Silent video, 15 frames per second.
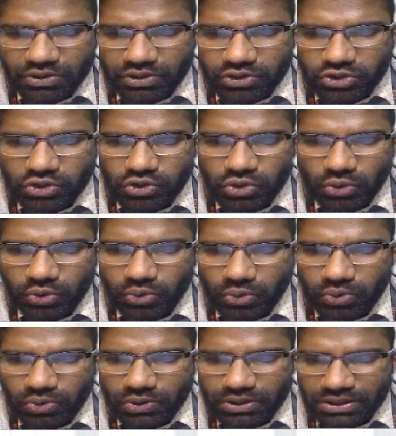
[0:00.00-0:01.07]
to
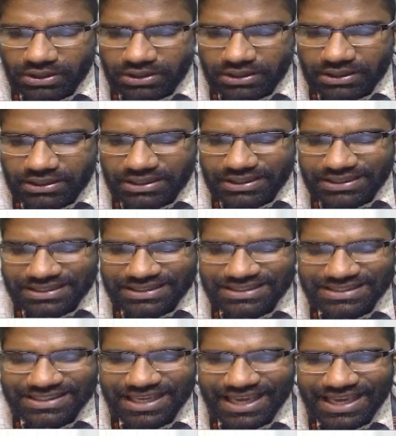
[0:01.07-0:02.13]

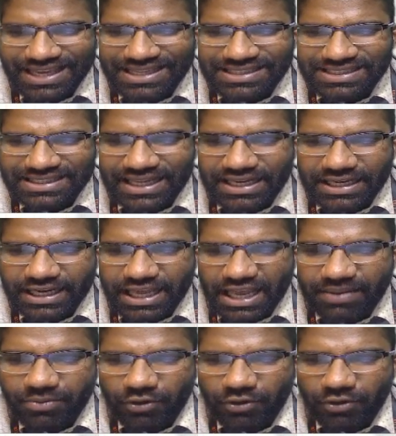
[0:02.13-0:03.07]
change the name of a